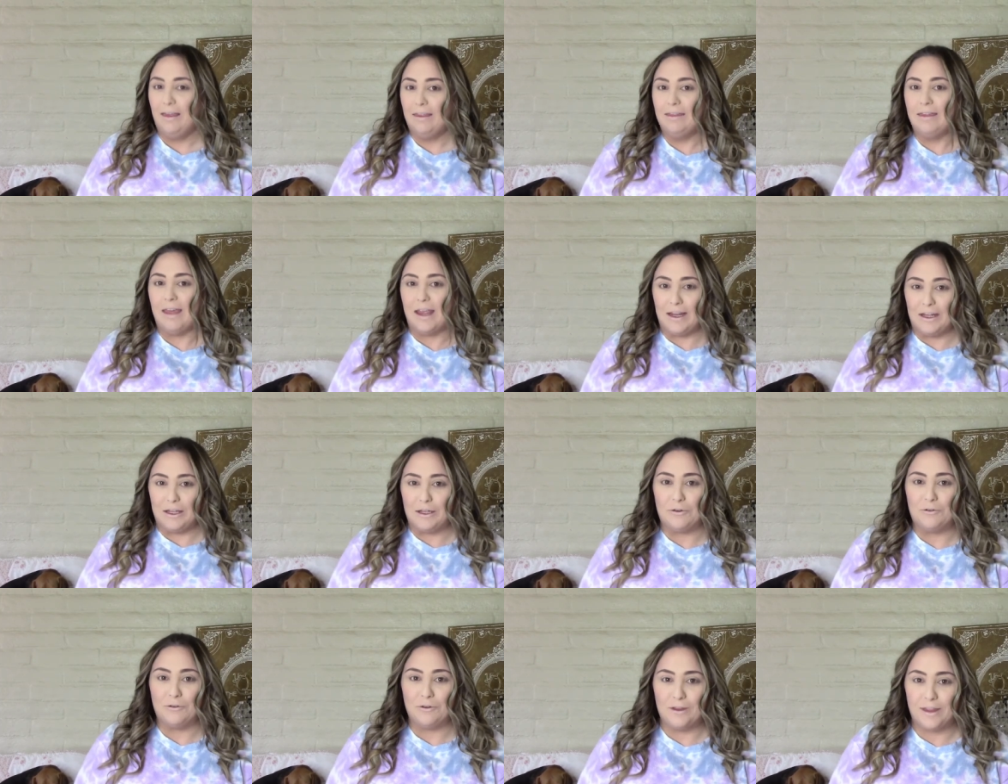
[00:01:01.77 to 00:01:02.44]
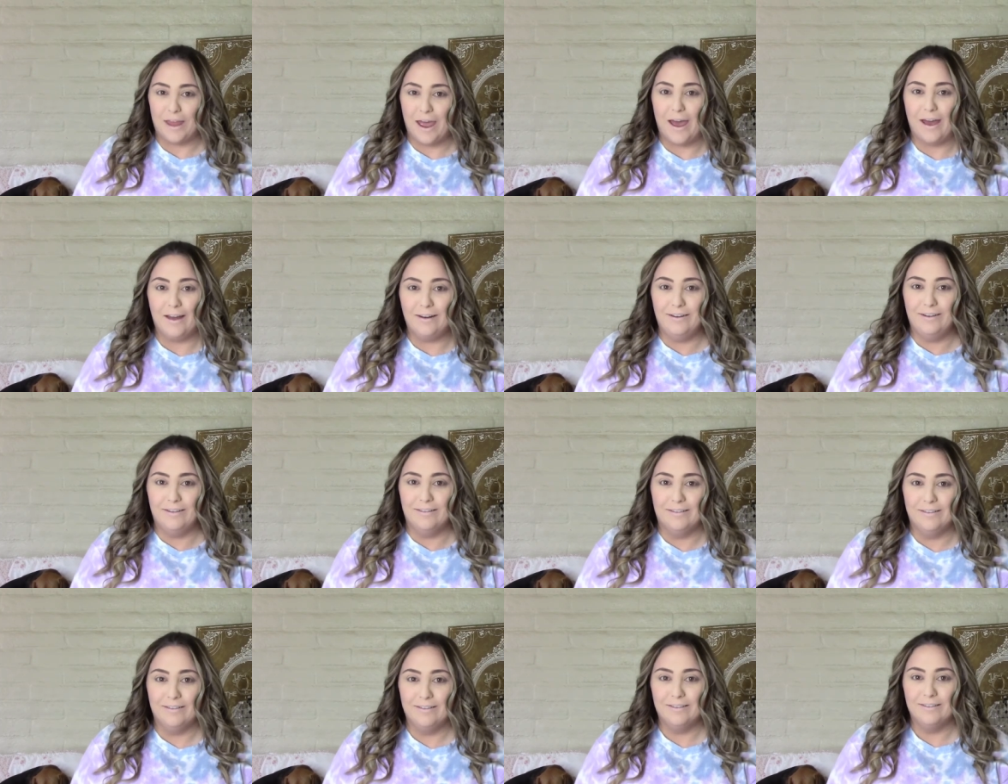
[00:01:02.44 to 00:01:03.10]
thank you for that.
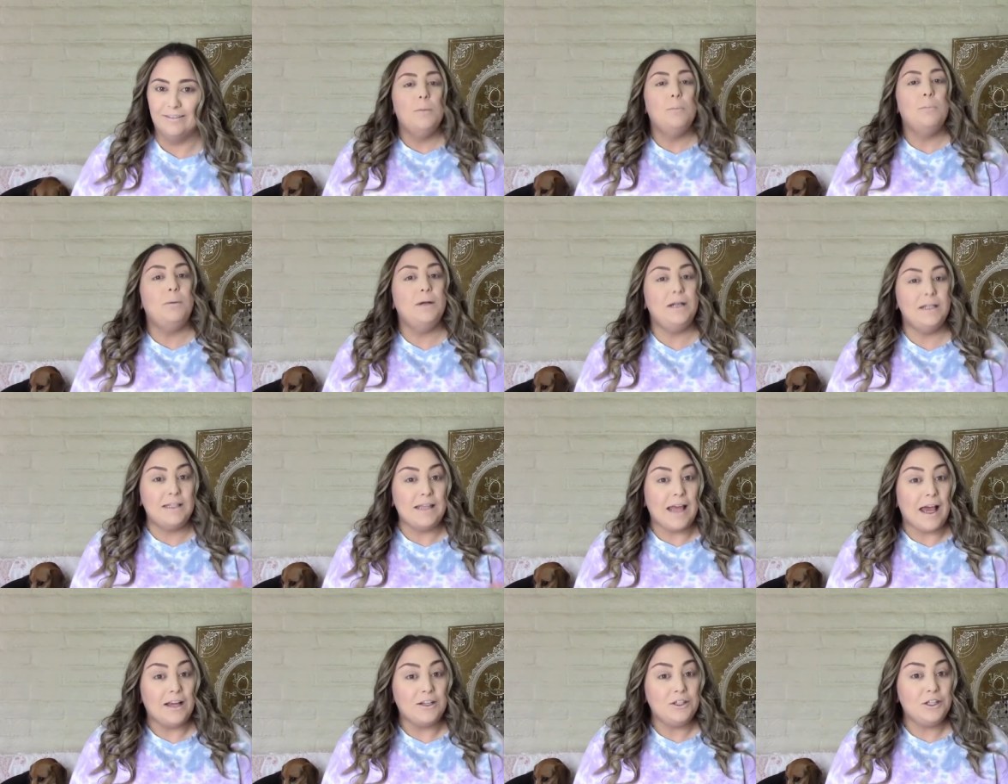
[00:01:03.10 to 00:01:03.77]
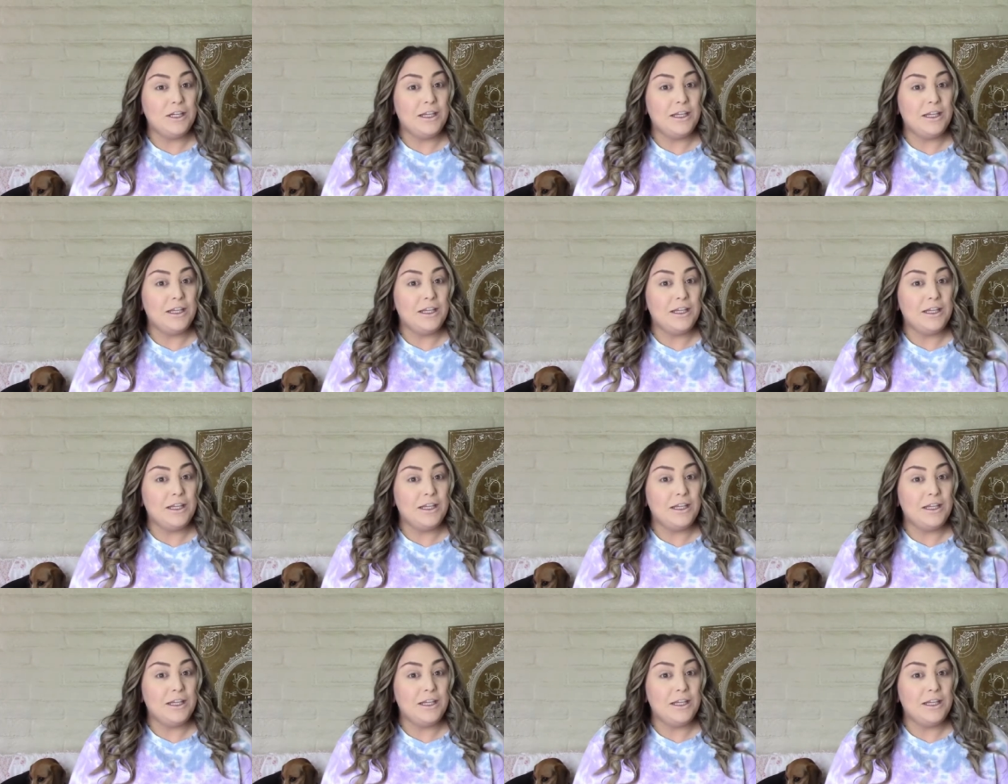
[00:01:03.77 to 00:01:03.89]
But it's actually